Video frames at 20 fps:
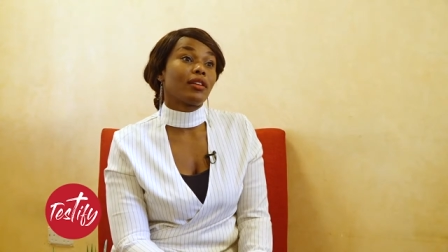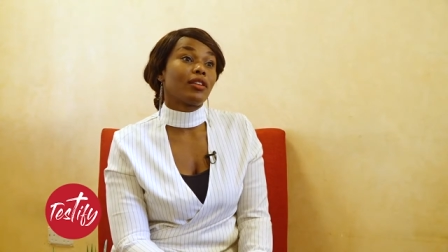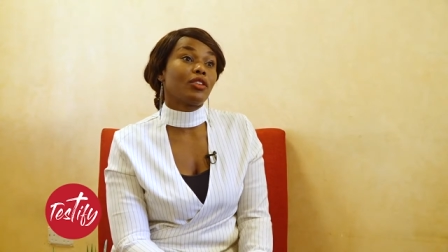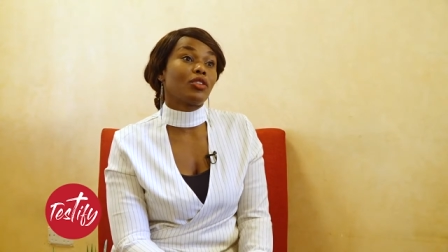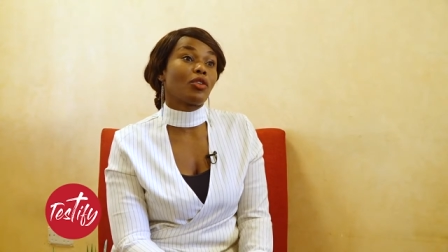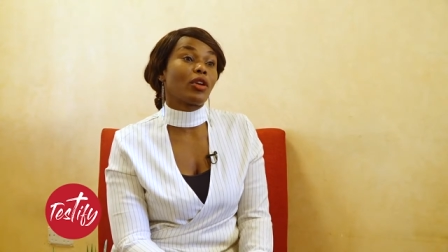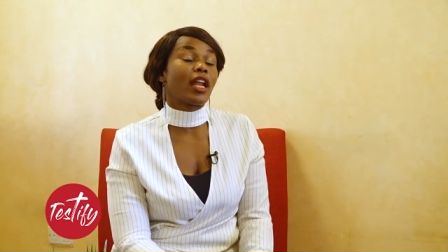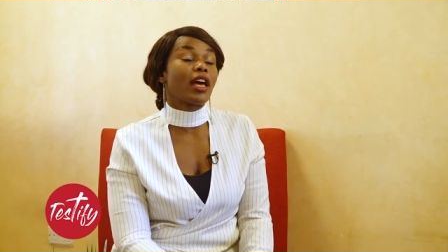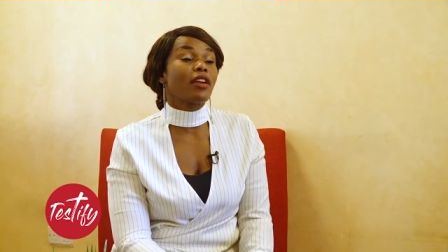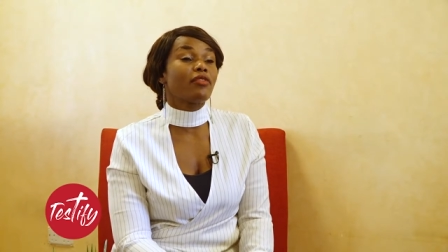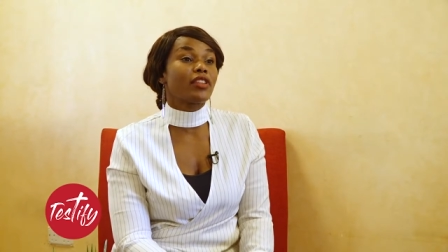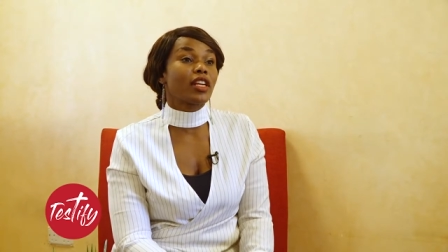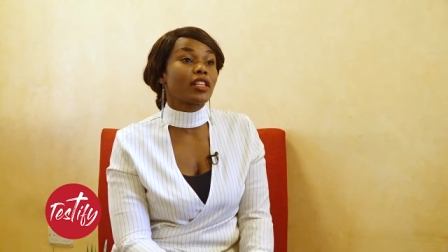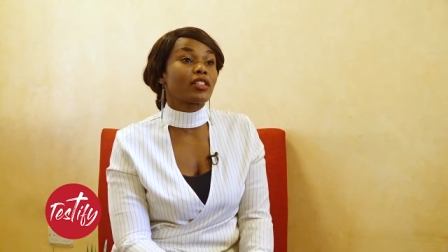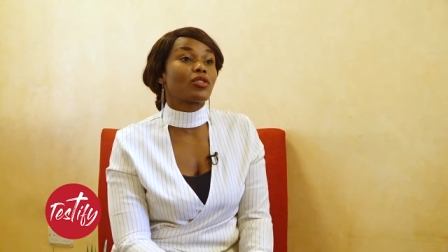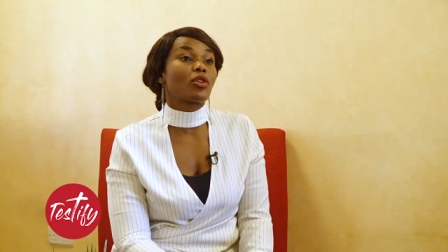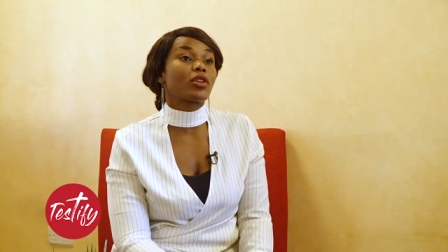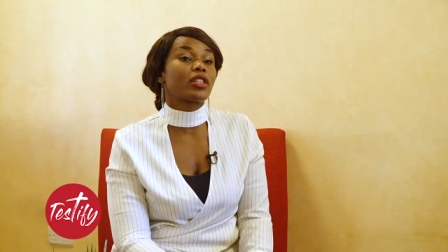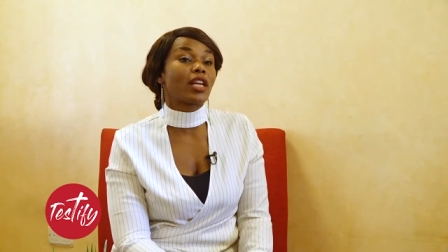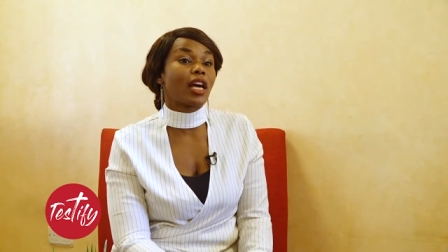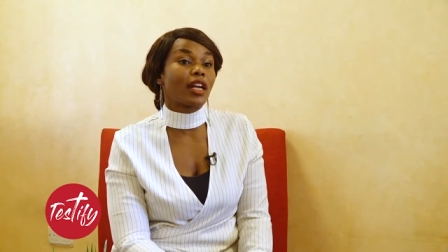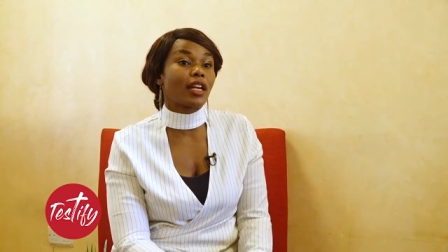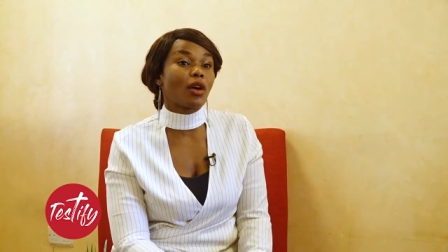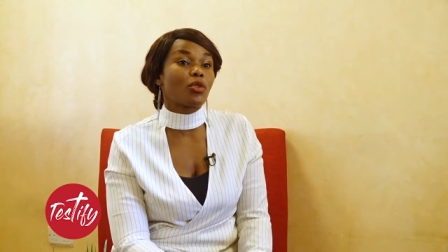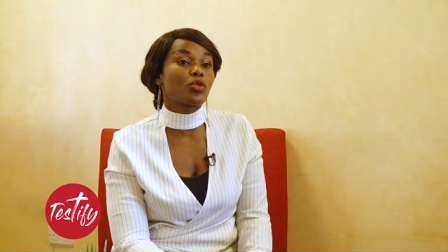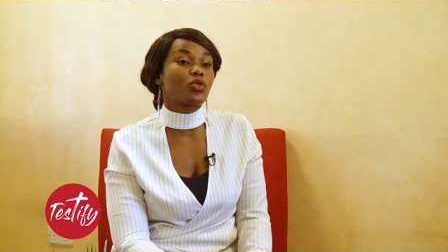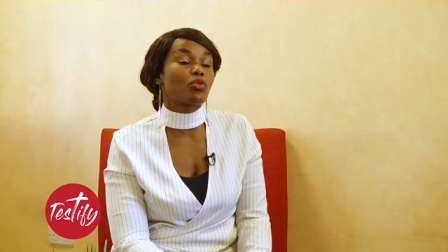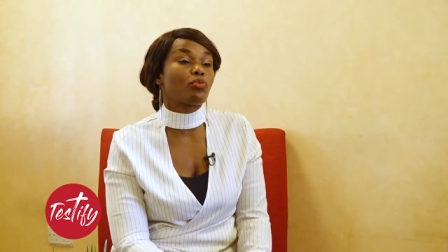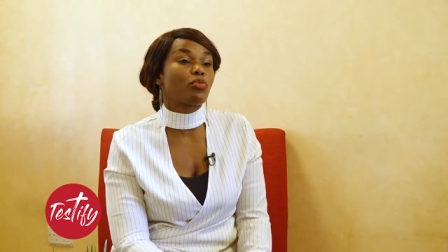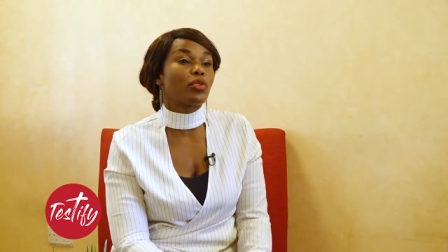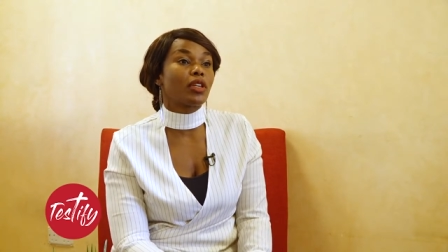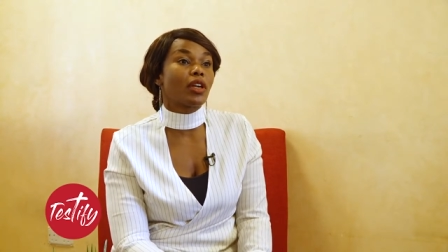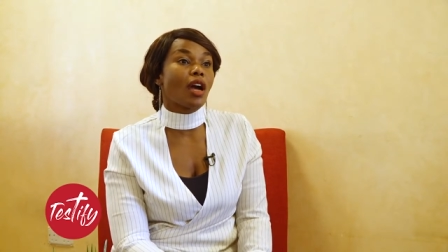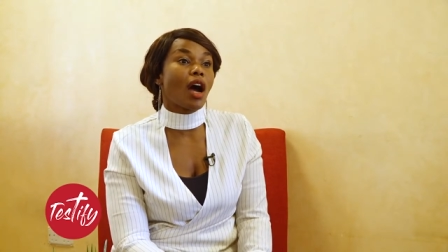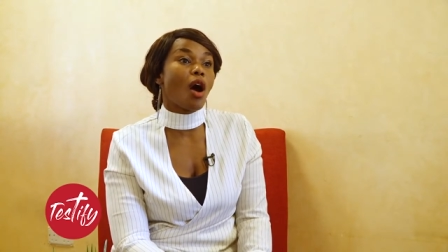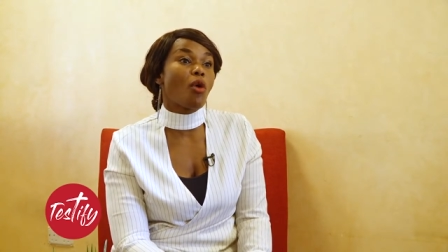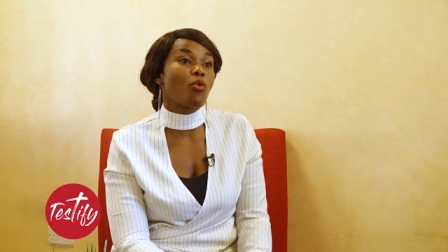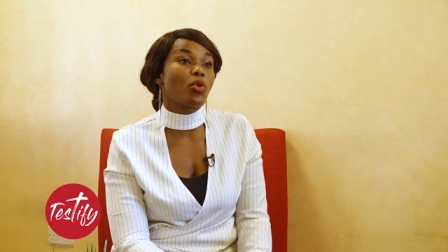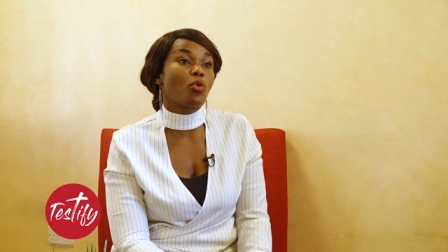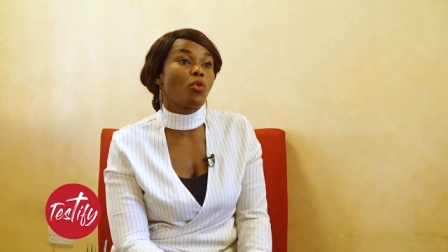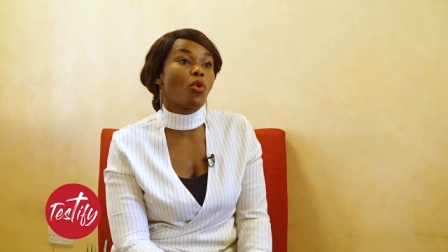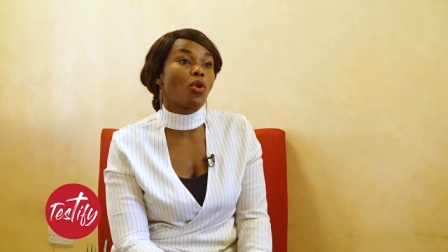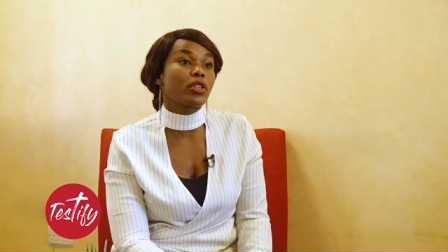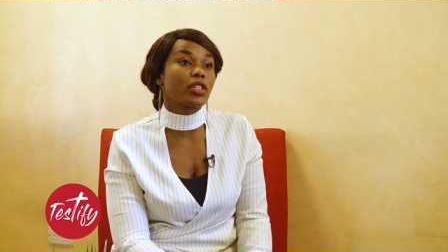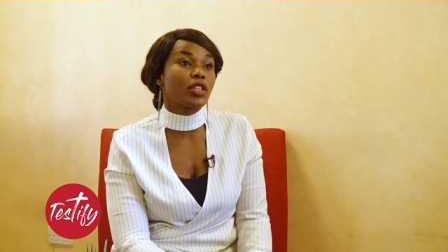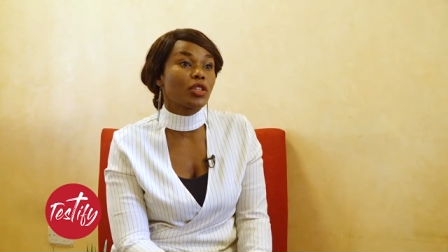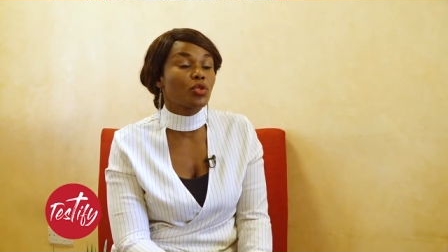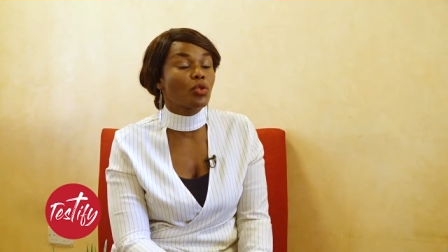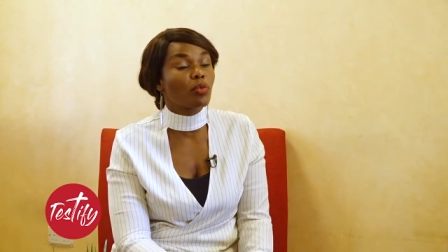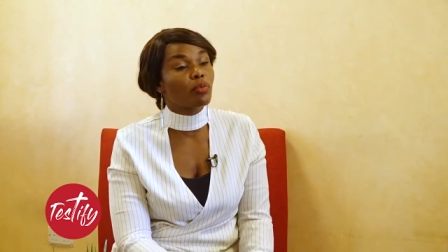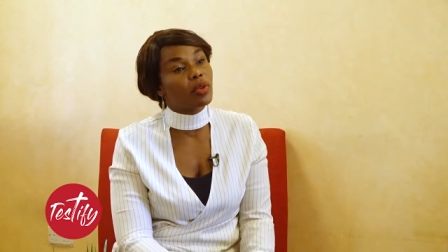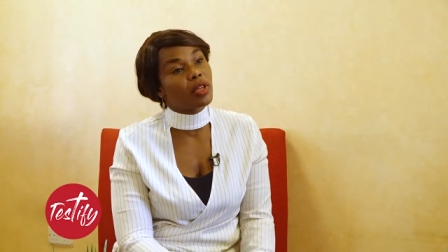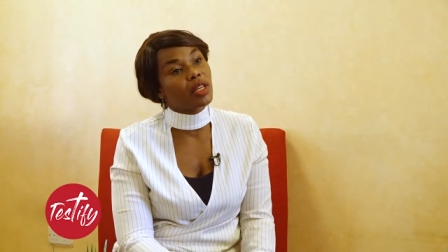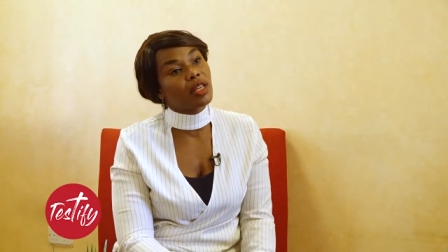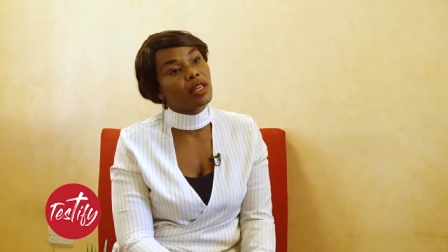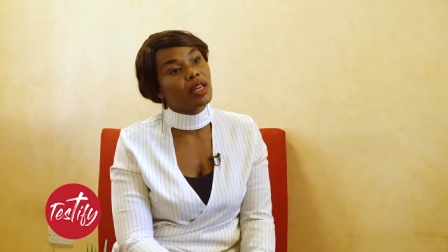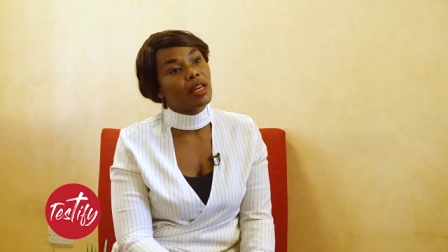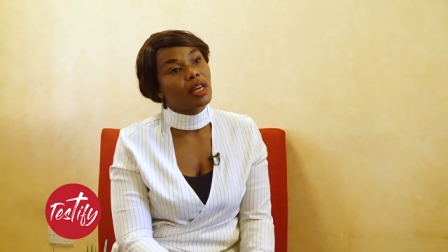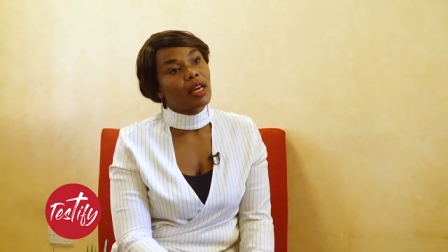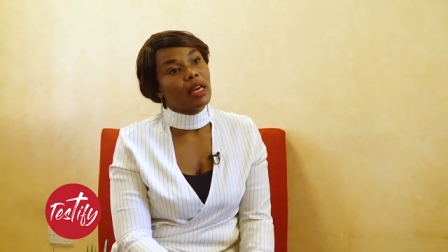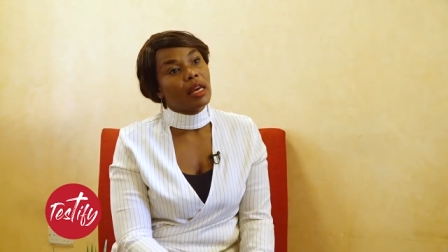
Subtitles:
You know, life does not turn out to be how we want it to be,